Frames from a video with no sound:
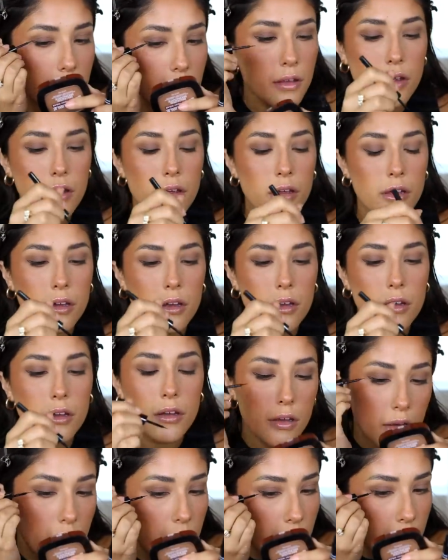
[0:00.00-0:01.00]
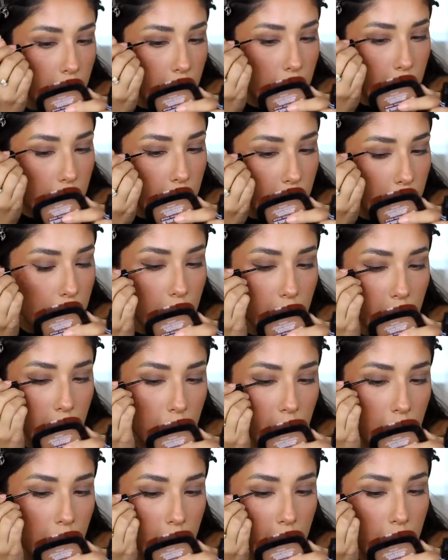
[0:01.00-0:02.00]
a form of eyeliner like this in a
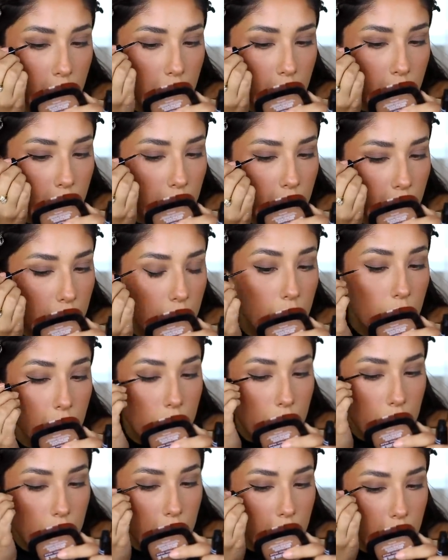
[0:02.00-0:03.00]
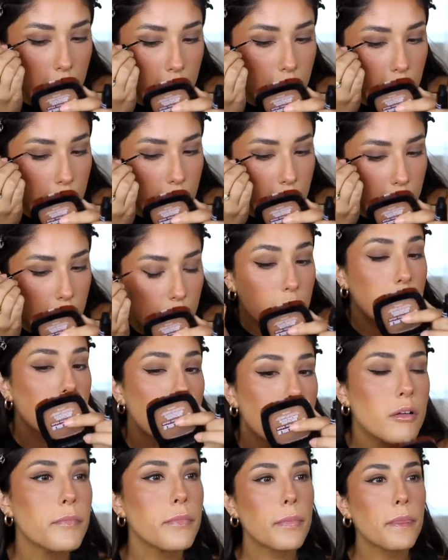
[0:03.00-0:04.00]
long time, so let's go ahead and see how it
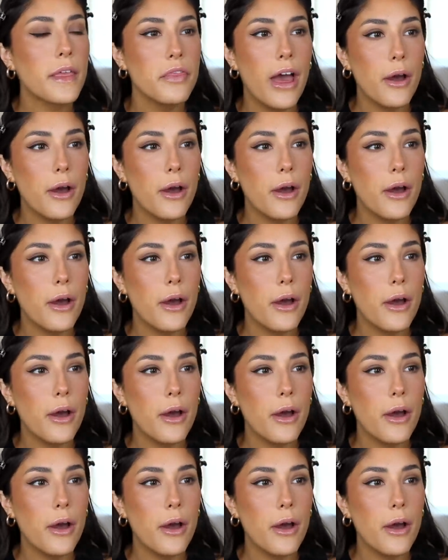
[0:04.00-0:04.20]
goes.